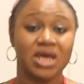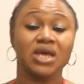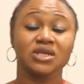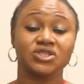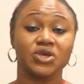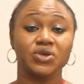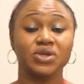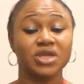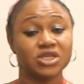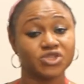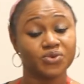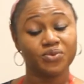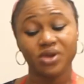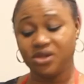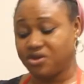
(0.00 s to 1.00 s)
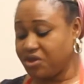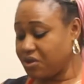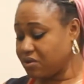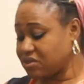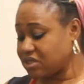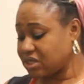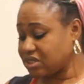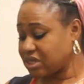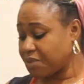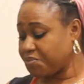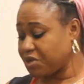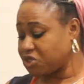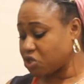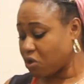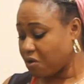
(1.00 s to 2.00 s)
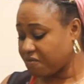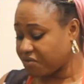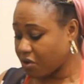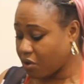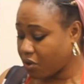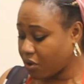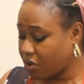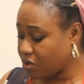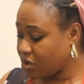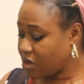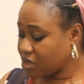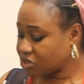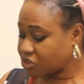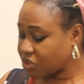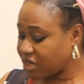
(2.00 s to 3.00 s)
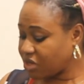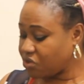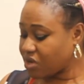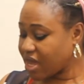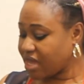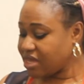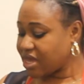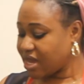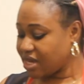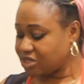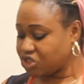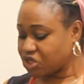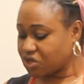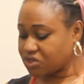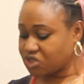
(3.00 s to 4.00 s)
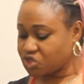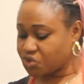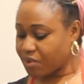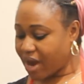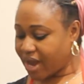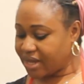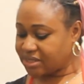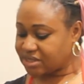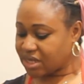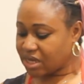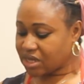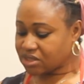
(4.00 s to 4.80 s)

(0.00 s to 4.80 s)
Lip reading: So you need to reduce the temperature of the oil so that you can get it just right.